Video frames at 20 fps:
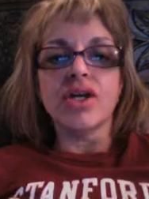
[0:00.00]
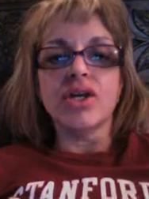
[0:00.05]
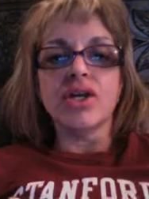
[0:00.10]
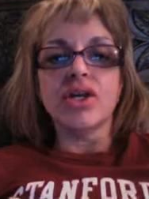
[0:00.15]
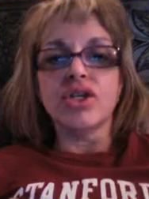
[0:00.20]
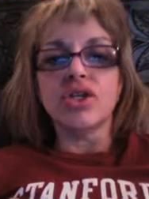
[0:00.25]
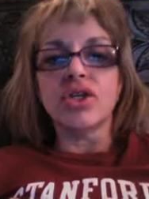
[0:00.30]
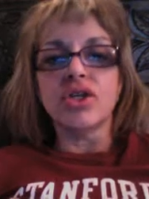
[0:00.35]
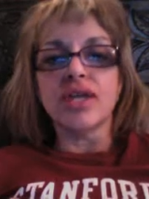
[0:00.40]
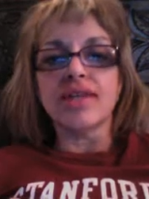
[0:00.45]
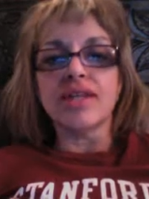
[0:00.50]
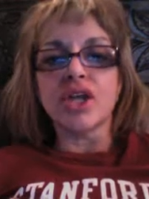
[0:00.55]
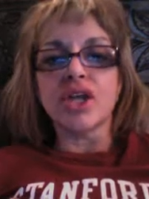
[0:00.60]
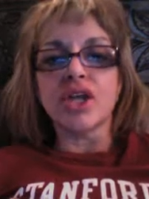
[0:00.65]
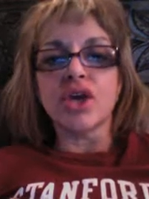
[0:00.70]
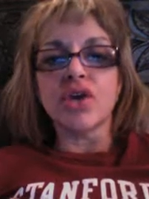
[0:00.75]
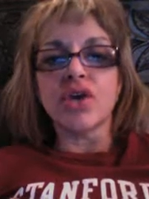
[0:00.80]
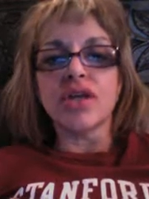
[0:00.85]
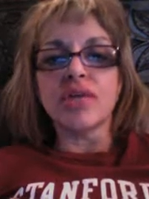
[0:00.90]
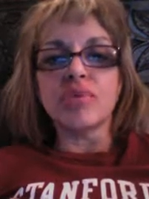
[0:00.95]
you get the
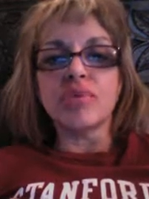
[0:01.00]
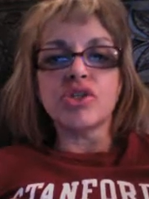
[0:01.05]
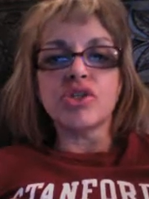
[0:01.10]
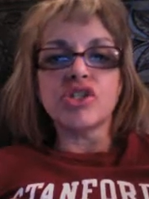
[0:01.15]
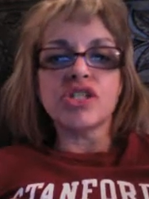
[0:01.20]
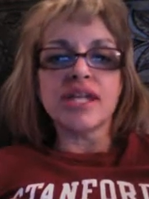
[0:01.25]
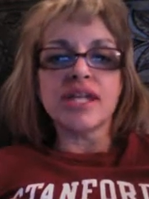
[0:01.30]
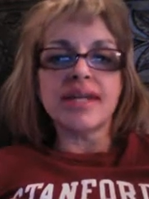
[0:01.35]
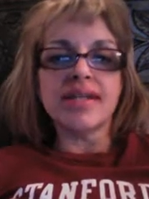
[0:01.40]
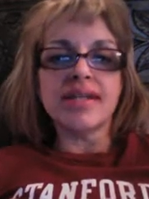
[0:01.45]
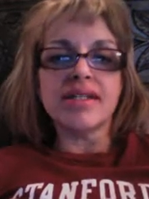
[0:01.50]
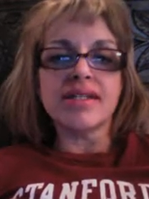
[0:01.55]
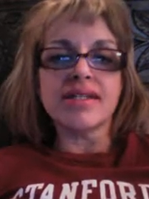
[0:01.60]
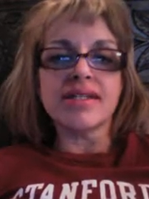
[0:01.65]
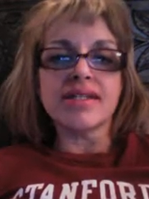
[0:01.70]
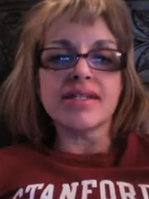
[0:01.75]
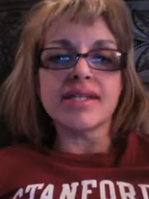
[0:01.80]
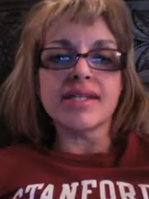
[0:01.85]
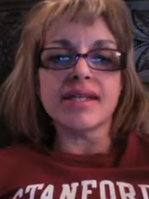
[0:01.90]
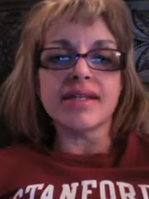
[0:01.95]
gurney pushed into the
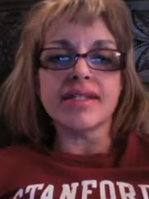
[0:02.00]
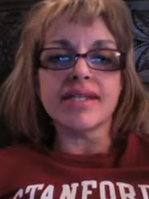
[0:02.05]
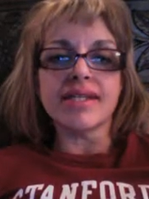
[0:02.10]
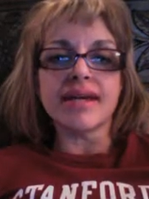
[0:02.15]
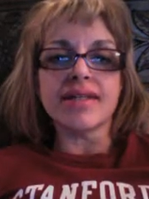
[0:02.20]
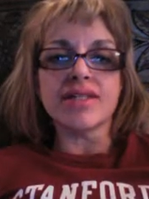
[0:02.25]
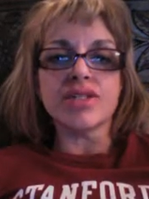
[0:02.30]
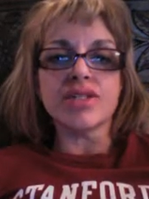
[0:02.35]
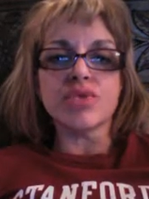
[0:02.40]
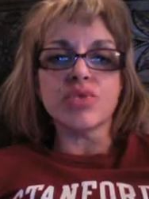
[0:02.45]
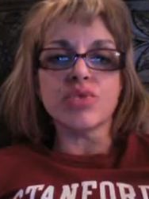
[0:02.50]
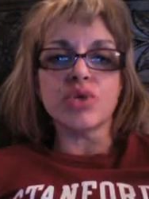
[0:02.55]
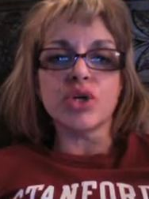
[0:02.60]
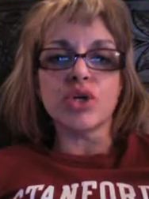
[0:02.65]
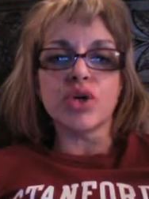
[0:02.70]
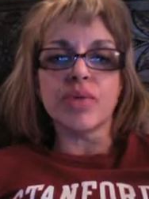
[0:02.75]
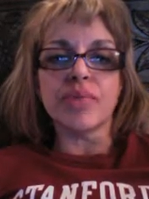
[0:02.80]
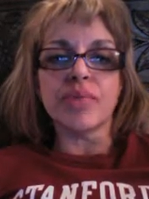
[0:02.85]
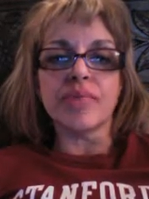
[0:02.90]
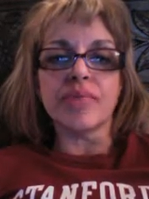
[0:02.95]
tilt test room.